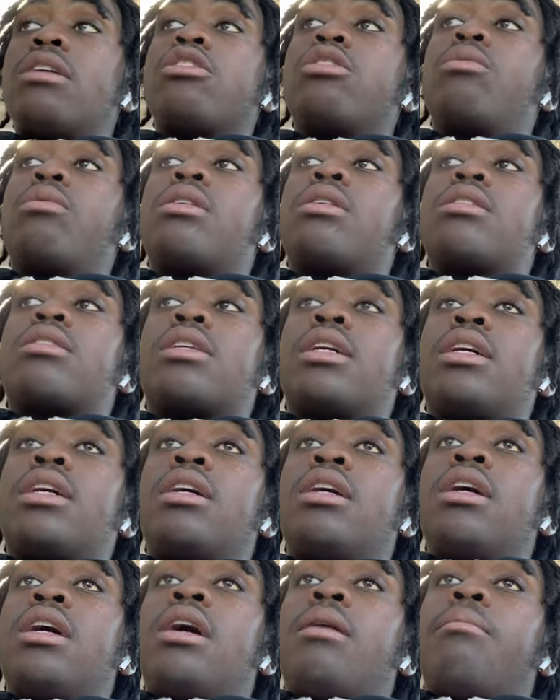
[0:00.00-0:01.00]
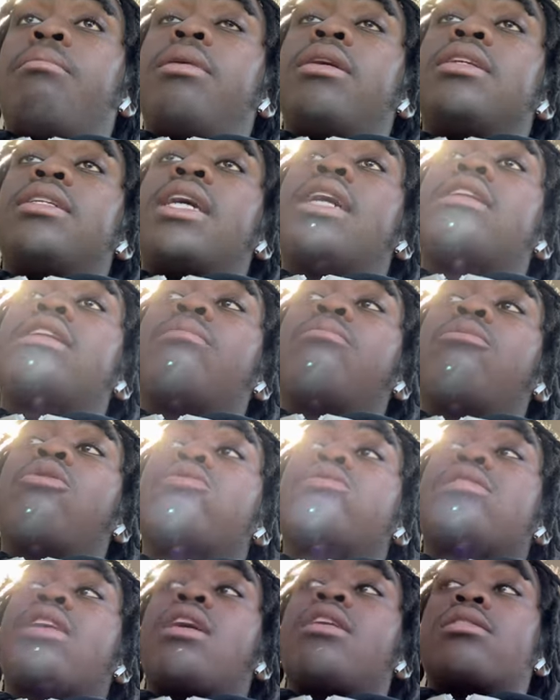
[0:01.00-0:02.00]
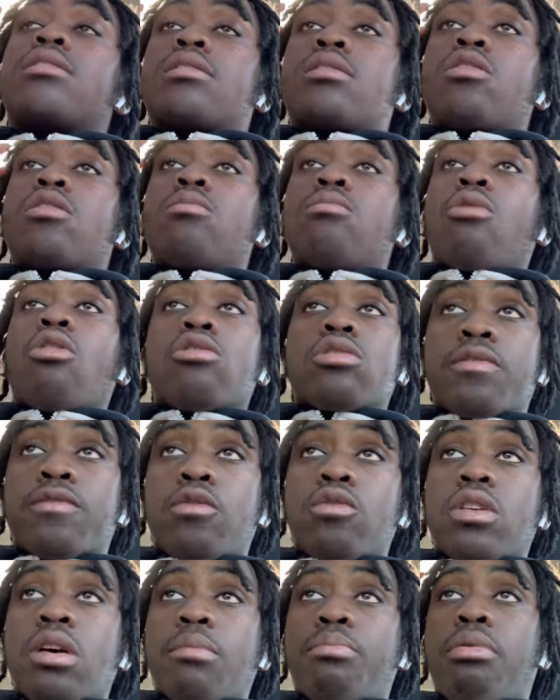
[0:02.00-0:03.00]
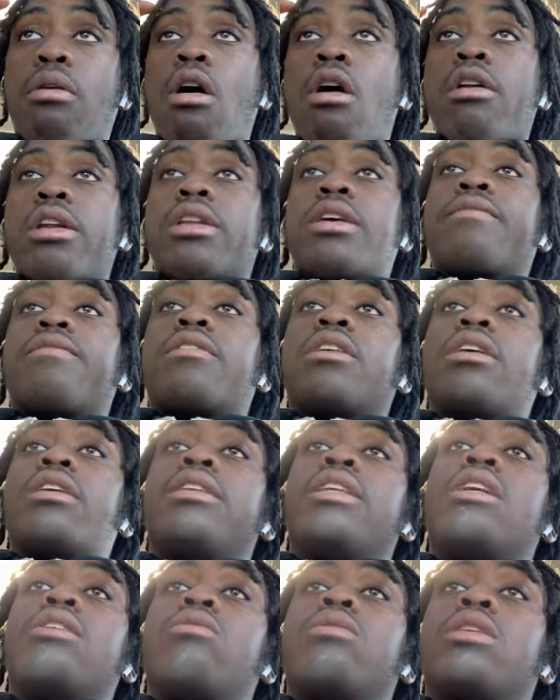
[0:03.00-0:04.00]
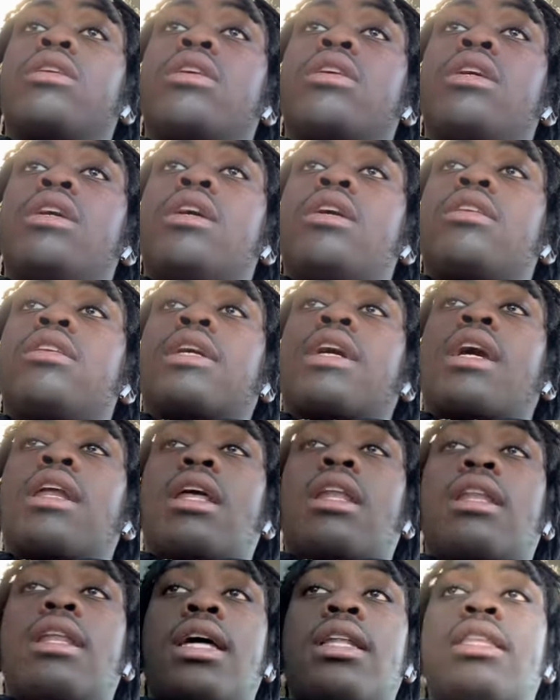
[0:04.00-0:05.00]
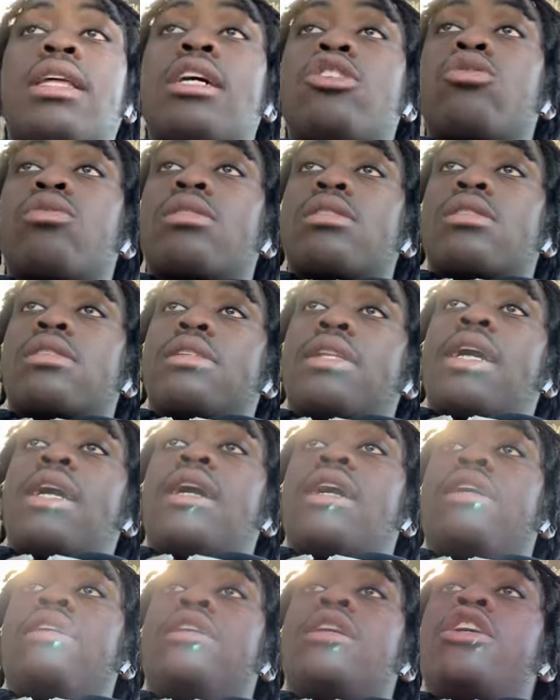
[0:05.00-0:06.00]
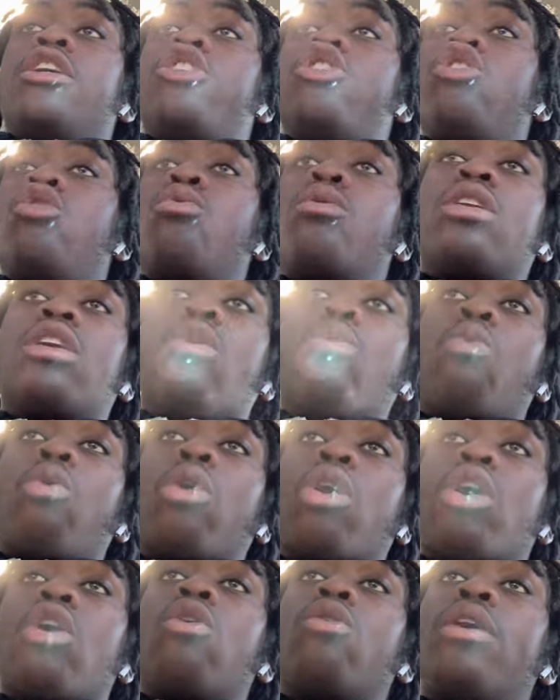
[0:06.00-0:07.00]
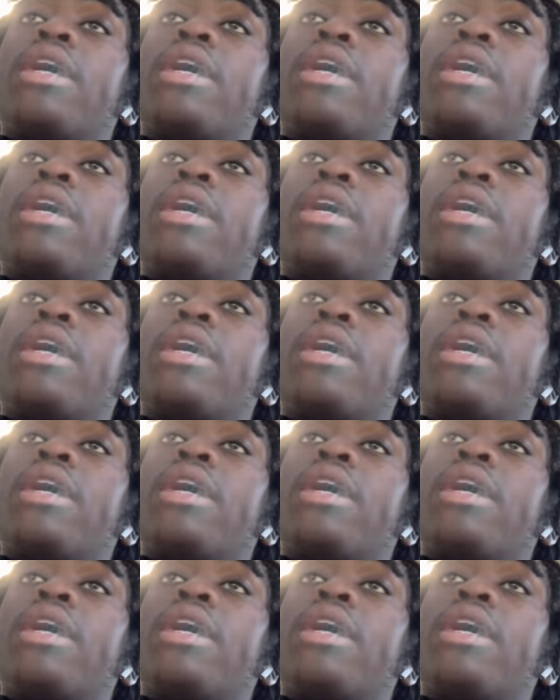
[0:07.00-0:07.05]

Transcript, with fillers: You understand? But yet the Most High is still merciful, the pardon of the iniquity to kind of let that joint slide. You and the world